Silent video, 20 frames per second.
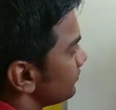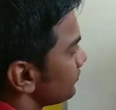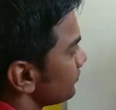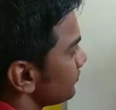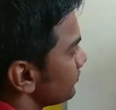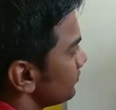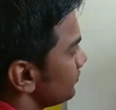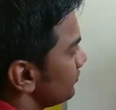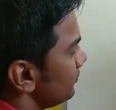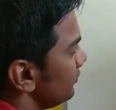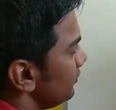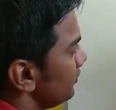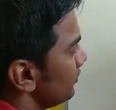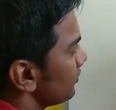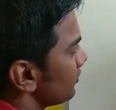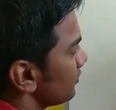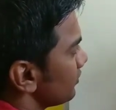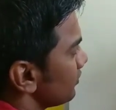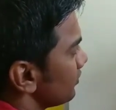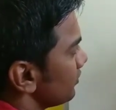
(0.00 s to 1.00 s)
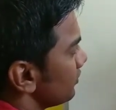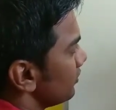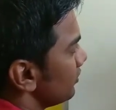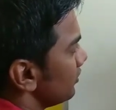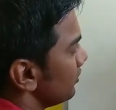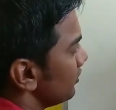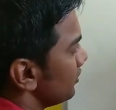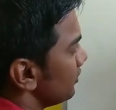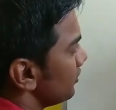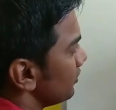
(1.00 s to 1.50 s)

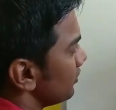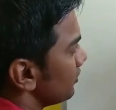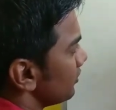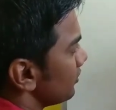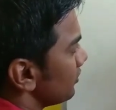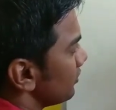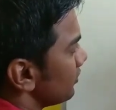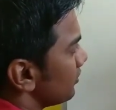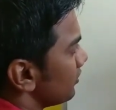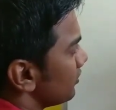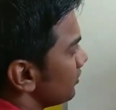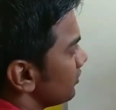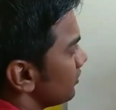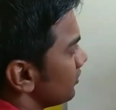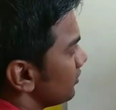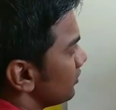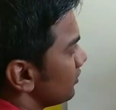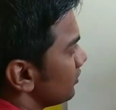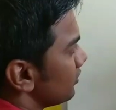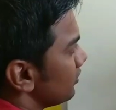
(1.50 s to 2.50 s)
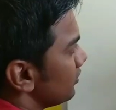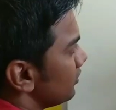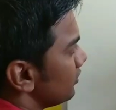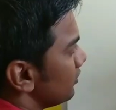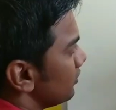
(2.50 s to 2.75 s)
(no one is talking)